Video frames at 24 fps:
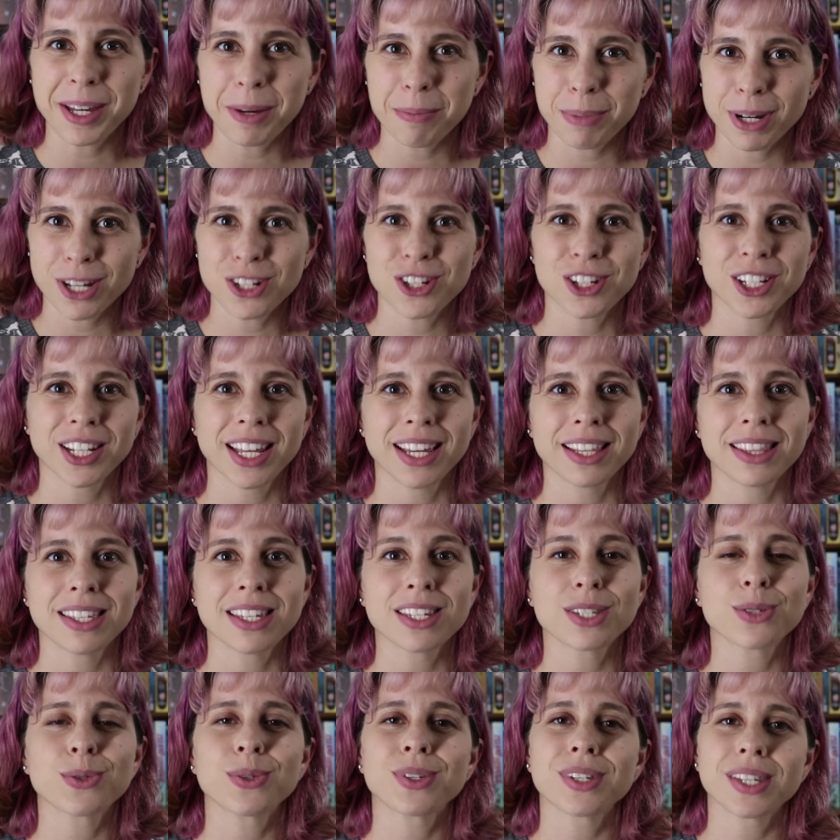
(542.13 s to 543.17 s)
a budget like
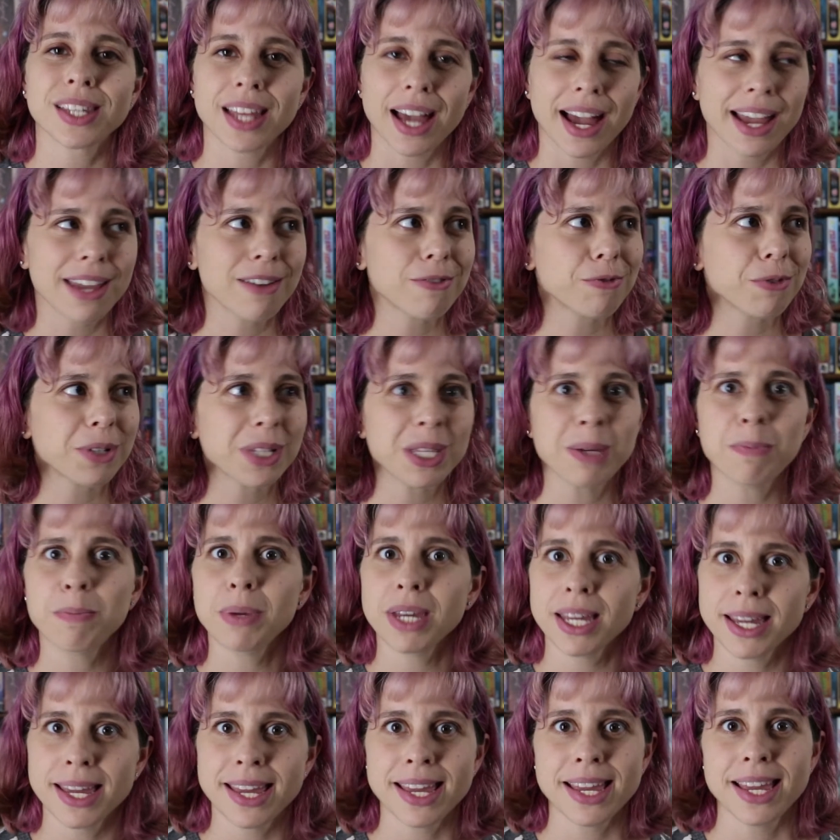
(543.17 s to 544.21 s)
this was I have really picky